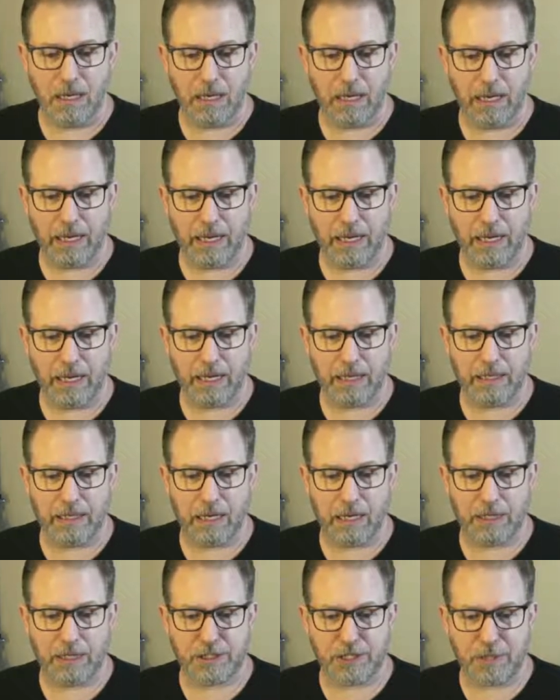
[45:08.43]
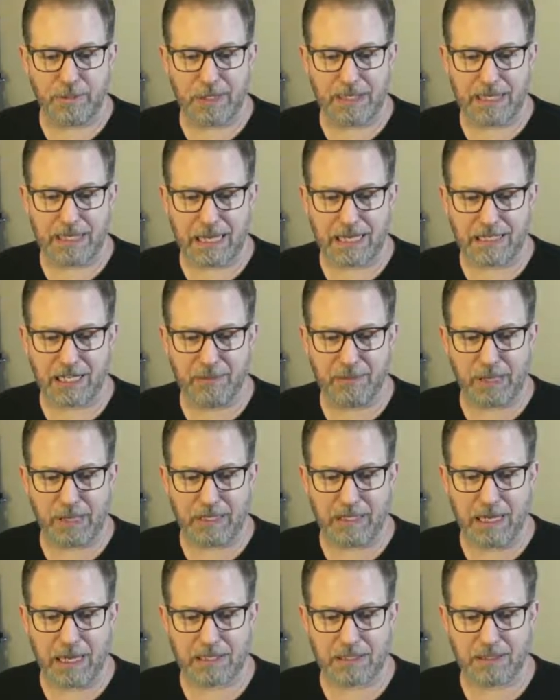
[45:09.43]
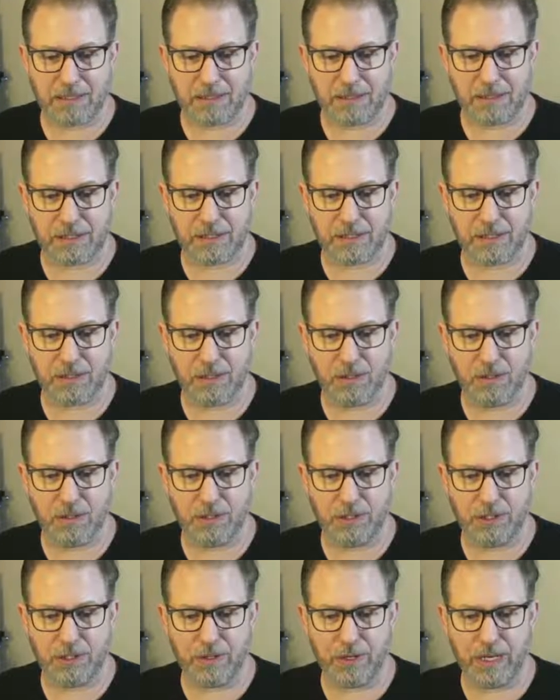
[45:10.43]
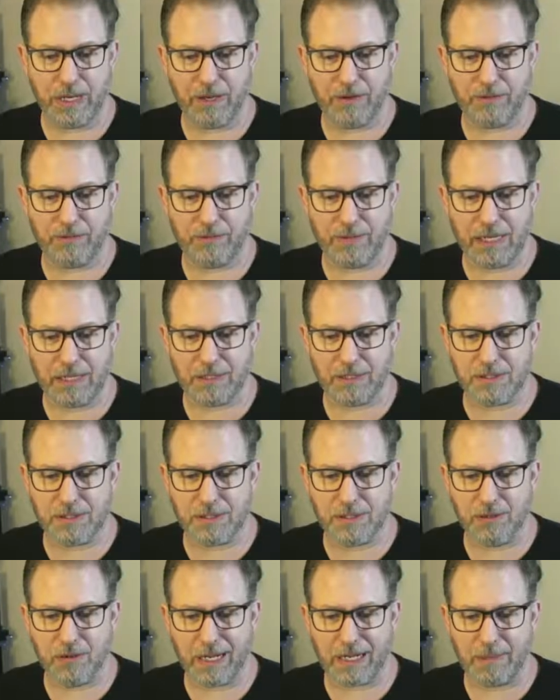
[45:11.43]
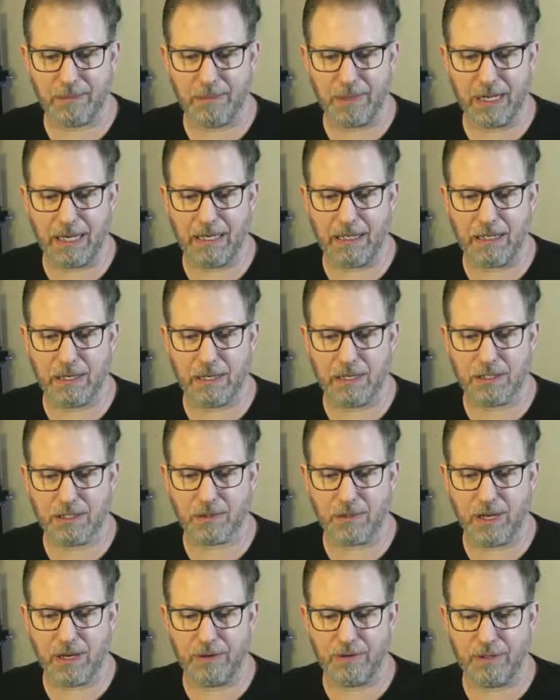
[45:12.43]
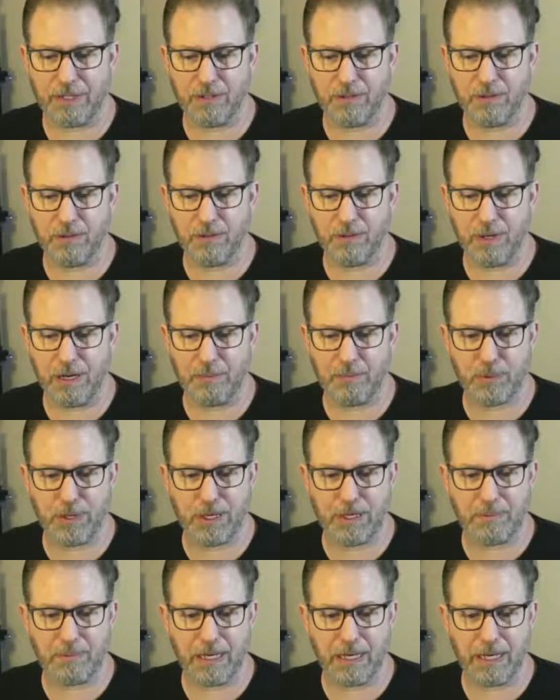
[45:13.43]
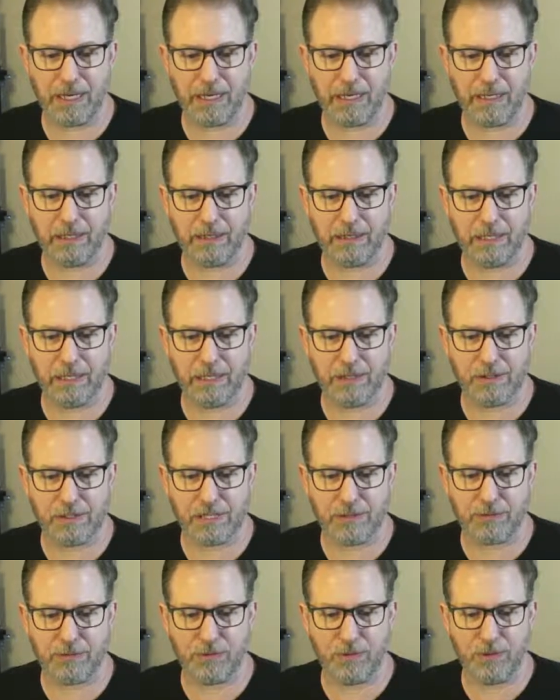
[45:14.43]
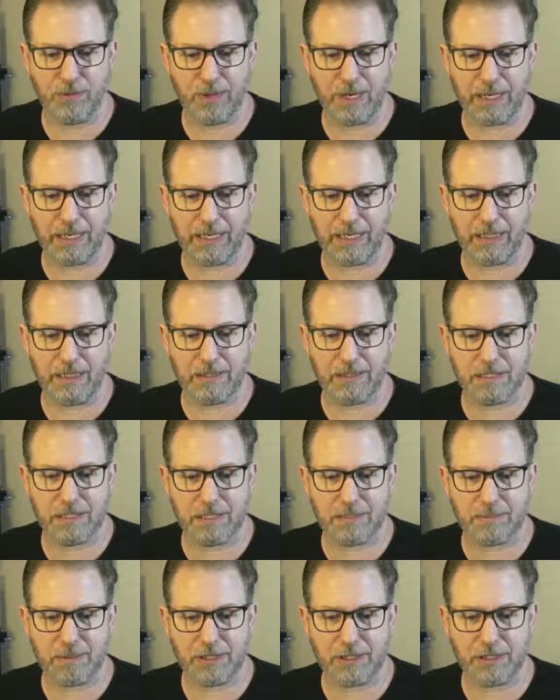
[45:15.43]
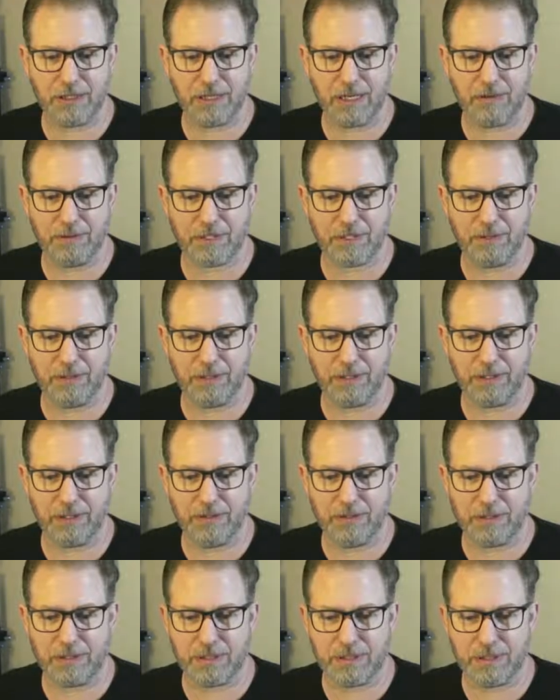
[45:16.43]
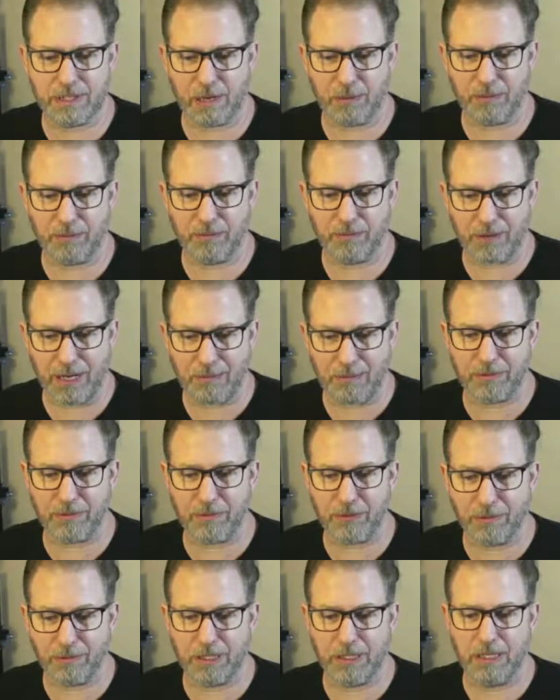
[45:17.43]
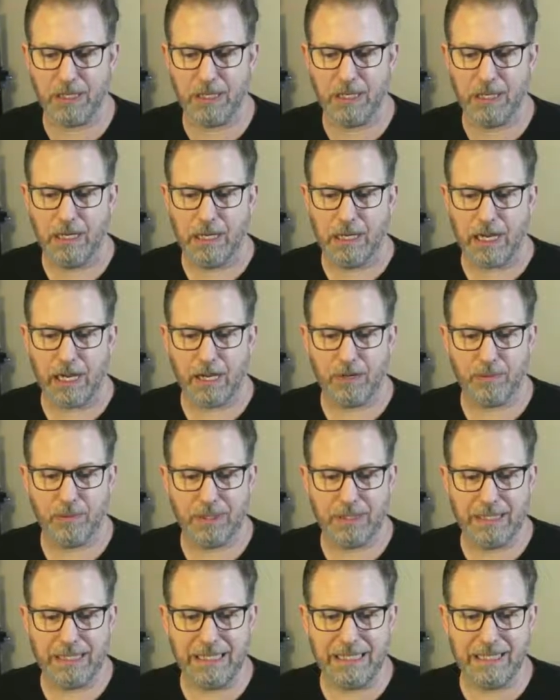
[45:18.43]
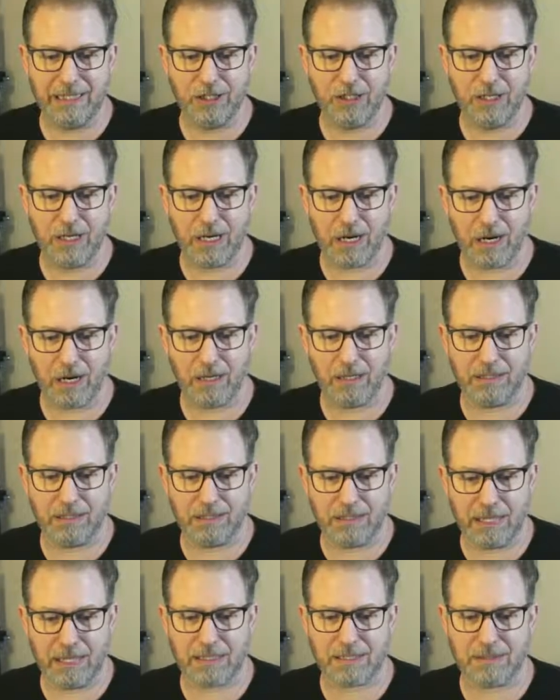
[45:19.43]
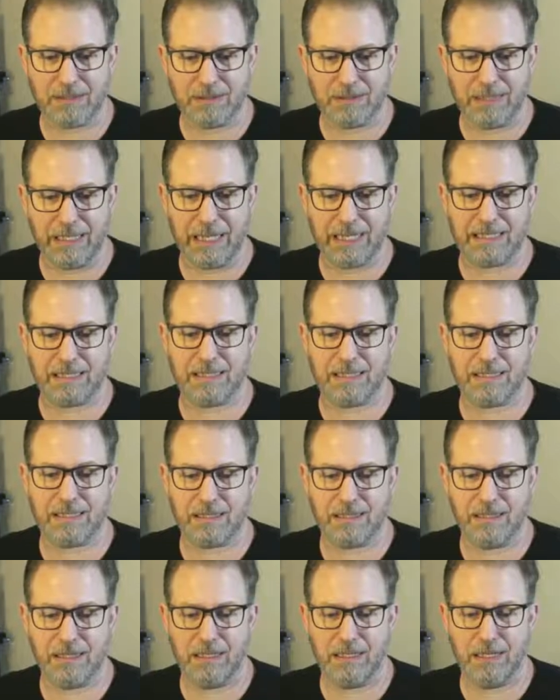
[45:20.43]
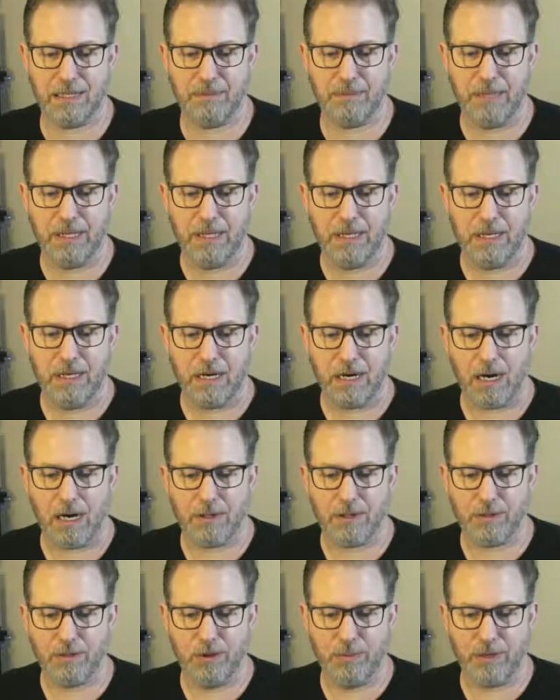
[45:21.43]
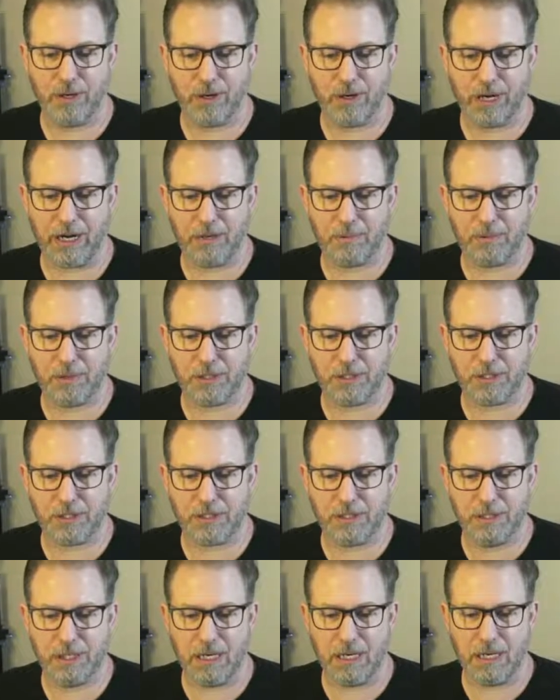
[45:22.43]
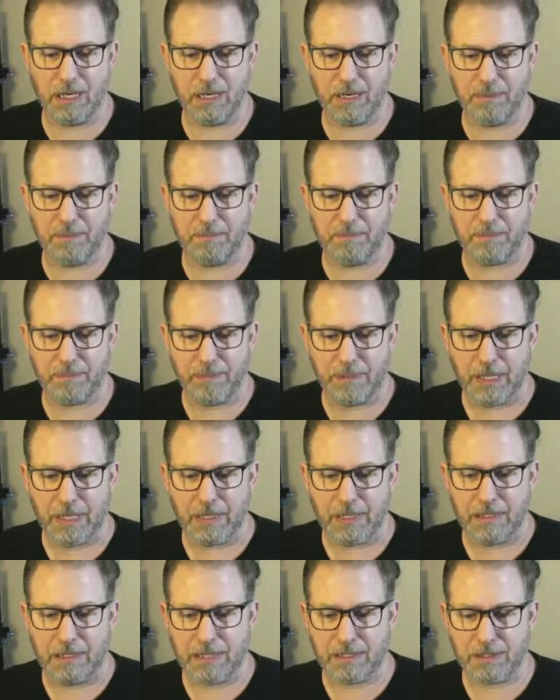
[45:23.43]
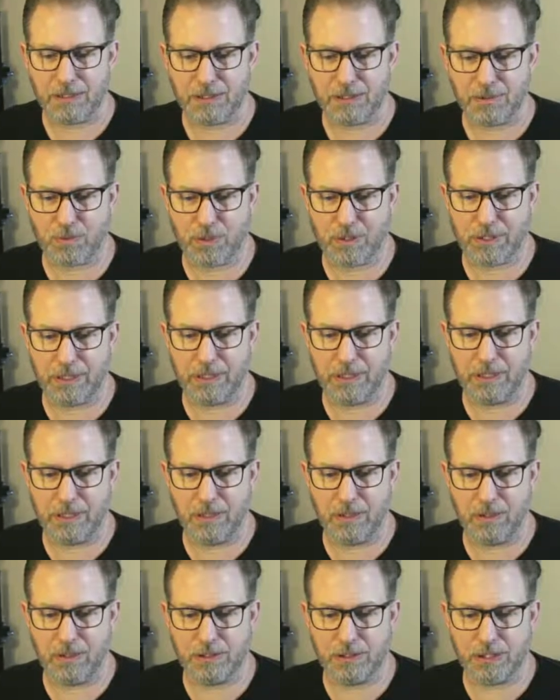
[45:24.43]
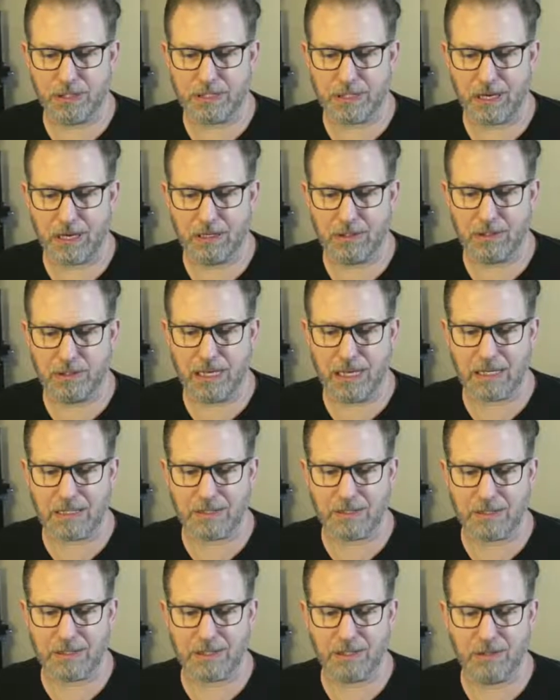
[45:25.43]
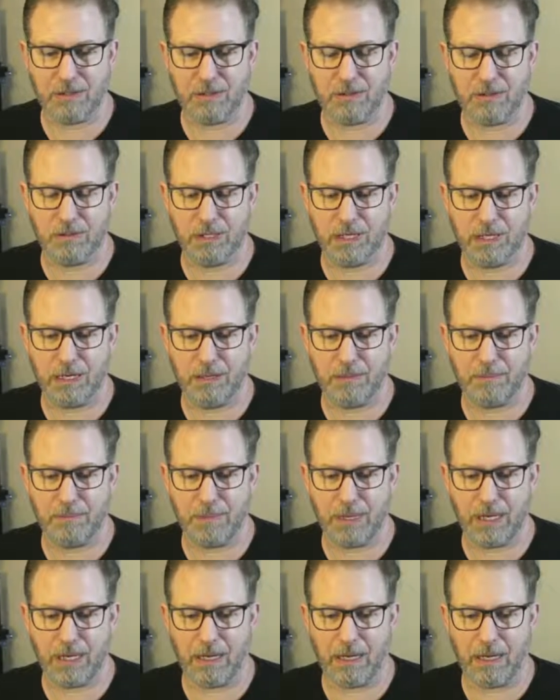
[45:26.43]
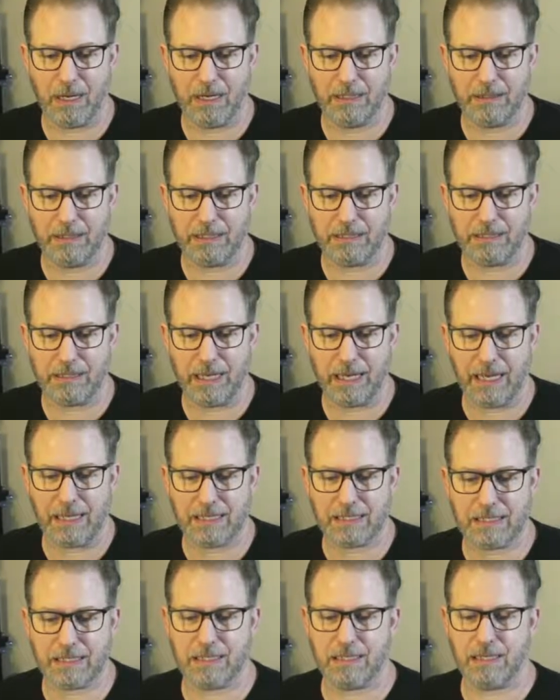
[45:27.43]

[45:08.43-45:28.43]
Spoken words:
And JP is asking about nozzles. So do you have nozzles you recommend? Also, everything when I print my kiddo's F1 wagon suspension, I was going to use carbon fiber filament and would need a good hardened nozzle. Yes. Are the Ruby or airbrush nozzles worth it, or just hardened nozzles? So I'd like to ask